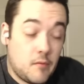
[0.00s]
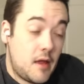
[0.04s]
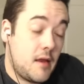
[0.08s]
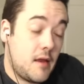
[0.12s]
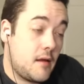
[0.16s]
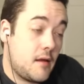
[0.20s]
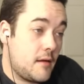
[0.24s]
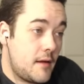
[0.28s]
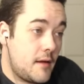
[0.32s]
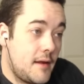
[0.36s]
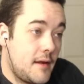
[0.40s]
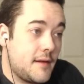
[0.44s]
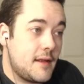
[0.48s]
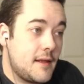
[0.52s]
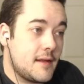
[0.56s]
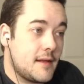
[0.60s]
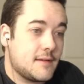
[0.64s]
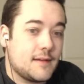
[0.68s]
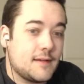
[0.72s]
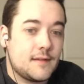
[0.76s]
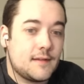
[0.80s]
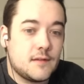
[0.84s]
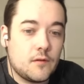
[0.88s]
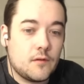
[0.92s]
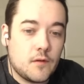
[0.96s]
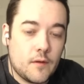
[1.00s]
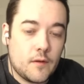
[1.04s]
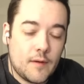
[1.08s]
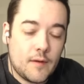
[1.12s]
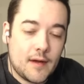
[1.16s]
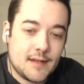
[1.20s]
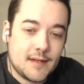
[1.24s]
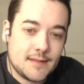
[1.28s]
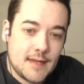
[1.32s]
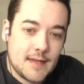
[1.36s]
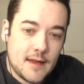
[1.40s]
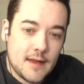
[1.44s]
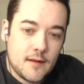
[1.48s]
I, I guess that's the only way
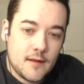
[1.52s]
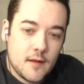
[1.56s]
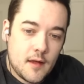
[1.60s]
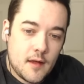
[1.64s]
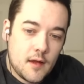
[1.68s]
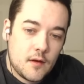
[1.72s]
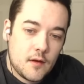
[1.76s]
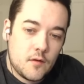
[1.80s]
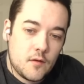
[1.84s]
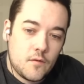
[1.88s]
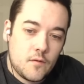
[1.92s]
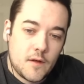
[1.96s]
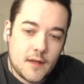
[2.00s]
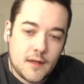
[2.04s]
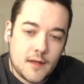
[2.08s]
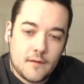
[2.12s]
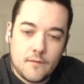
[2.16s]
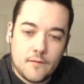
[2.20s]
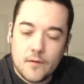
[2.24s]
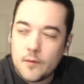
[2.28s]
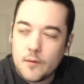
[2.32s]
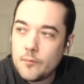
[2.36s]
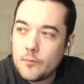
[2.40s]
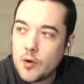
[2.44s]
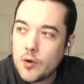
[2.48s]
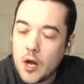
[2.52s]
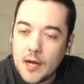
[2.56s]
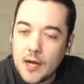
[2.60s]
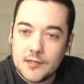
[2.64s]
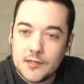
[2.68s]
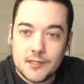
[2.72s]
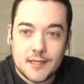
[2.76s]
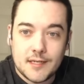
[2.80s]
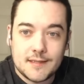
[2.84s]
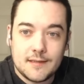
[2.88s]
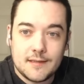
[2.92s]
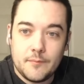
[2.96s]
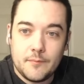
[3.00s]
to say it. You're looking for
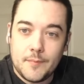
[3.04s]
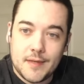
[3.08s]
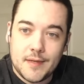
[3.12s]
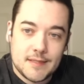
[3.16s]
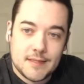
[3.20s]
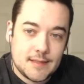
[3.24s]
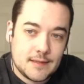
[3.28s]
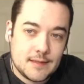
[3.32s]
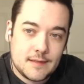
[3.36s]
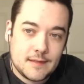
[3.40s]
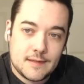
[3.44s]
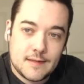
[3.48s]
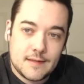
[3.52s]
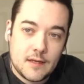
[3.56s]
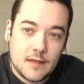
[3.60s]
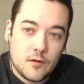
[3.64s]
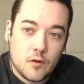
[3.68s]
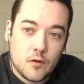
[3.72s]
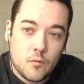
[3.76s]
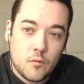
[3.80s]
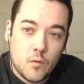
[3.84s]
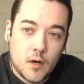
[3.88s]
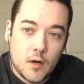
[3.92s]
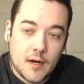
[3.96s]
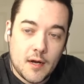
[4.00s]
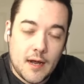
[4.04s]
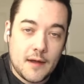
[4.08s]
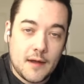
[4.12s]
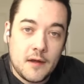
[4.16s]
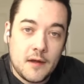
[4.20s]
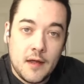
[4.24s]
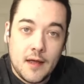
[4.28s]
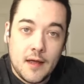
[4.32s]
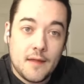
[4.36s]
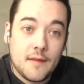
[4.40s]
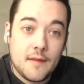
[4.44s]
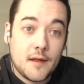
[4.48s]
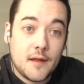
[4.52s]
projects and businesses that you can work on
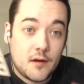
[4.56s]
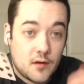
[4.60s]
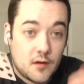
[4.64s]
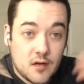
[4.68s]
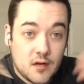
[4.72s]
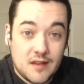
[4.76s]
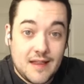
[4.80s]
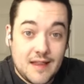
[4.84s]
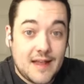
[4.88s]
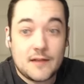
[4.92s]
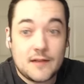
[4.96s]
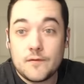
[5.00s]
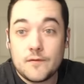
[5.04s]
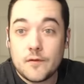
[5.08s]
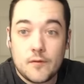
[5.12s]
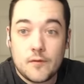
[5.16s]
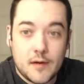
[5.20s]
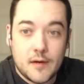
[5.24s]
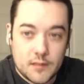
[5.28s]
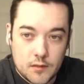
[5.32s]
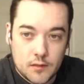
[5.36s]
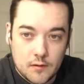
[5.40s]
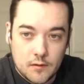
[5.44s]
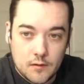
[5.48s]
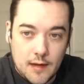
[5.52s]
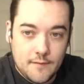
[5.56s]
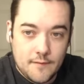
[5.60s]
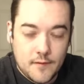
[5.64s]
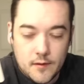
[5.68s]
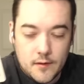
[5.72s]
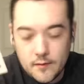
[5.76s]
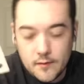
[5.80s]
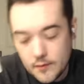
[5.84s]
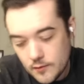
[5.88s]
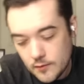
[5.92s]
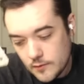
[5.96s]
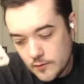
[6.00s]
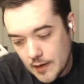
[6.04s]
that are going to last for the rest of your life.
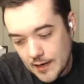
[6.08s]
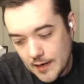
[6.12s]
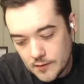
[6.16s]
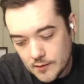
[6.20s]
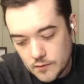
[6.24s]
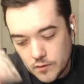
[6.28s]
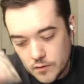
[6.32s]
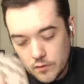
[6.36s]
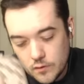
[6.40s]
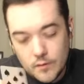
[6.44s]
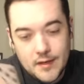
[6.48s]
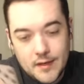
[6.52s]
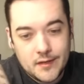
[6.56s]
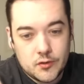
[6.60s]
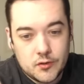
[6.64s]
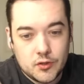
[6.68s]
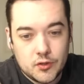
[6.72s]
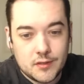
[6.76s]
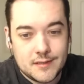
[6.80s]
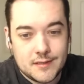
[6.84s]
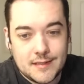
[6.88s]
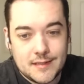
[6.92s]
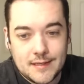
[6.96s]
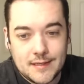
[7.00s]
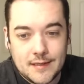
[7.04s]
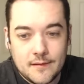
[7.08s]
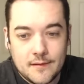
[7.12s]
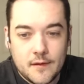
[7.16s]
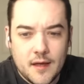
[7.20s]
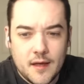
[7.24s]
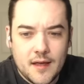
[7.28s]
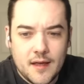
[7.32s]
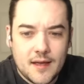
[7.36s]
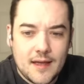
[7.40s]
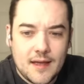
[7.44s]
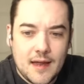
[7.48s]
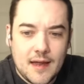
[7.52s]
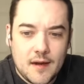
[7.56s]
You're, you're not so interested in
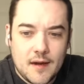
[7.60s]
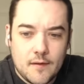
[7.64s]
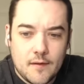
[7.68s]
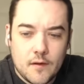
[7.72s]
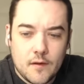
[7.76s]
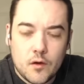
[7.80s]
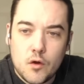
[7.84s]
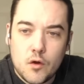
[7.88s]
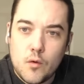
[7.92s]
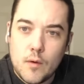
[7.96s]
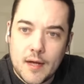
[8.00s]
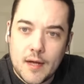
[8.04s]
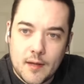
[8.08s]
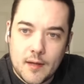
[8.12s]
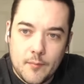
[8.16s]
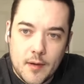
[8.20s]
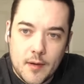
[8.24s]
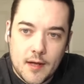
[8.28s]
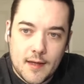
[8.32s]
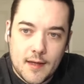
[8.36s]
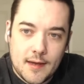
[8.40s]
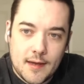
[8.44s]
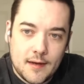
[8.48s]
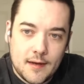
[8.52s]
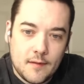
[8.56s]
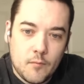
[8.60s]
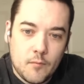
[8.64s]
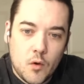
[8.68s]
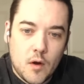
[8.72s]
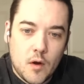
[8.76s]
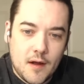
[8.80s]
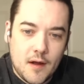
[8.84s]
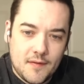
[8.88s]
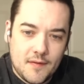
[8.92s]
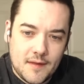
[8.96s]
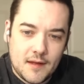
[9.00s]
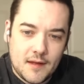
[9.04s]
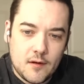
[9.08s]
kind of the quick buck anymore.
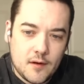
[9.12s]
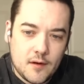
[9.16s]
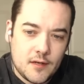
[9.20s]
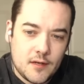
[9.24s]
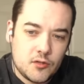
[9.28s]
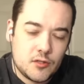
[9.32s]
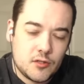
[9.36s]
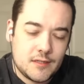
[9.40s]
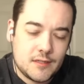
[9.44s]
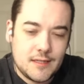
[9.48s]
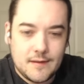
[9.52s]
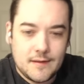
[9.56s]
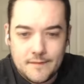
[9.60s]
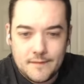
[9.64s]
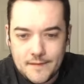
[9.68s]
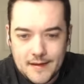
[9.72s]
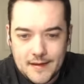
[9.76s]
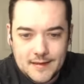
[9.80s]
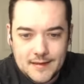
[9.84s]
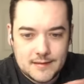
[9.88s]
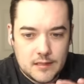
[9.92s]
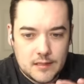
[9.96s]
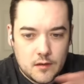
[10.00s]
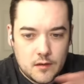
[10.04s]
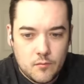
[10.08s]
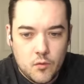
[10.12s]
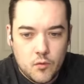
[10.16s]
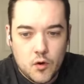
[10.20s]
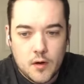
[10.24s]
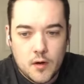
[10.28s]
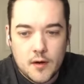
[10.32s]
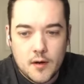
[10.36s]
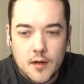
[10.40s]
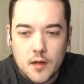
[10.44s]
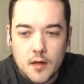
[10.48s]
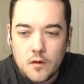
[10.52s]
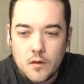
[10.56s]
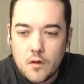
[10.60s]
I think you're interested in things that are
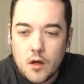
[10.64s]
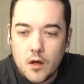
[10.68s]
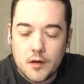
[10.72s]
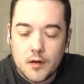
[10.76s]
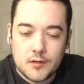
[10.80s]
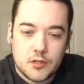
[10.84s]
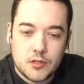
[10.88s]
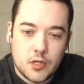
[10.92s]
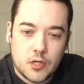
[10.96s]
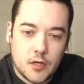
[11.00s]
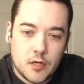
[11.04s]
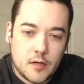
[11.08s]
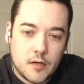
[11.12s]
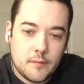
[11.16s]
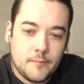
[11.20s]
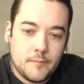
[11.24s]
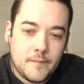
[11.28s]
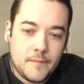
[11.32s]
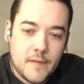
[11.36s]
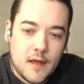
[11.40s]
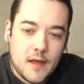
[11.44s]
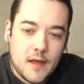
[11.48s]
more long term.